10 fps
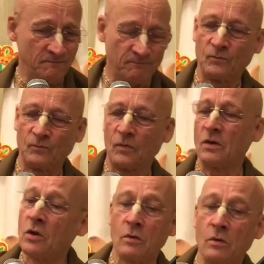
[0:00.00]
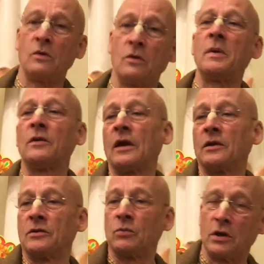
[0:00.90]
you better tell us what
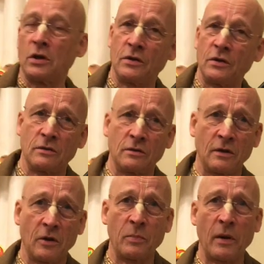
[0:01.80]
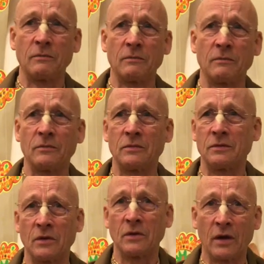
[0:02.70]
it is, Gopa, so
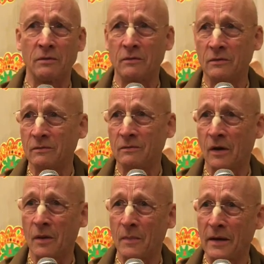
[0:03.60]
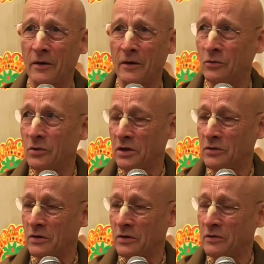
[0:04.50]
I may not do it justice.
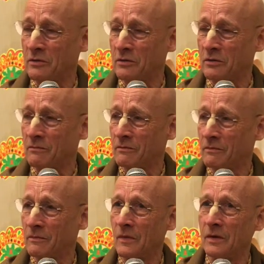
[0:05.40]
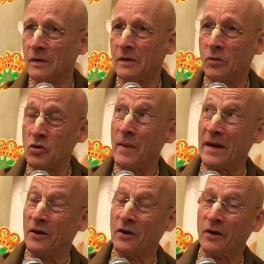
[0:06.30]
But you may not
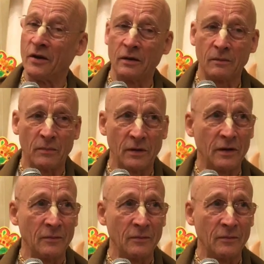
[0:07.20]
either. But anyway.